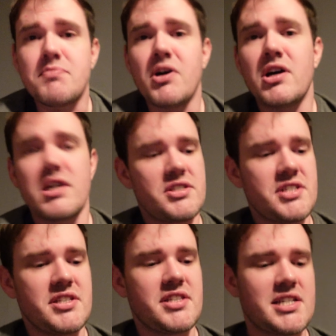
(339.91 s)
my
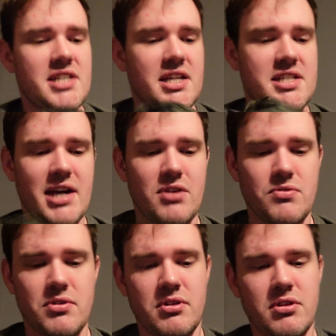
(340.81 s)
synthetic
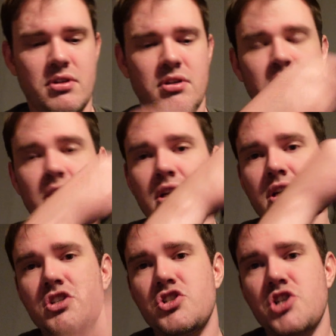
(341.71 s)
down
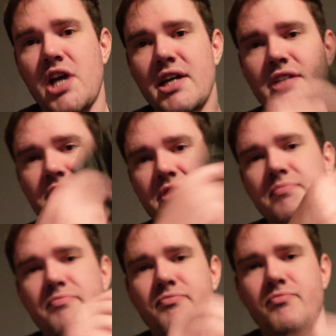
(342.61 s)
jacket,
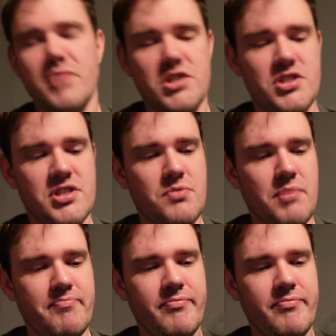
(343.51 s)
which is this one.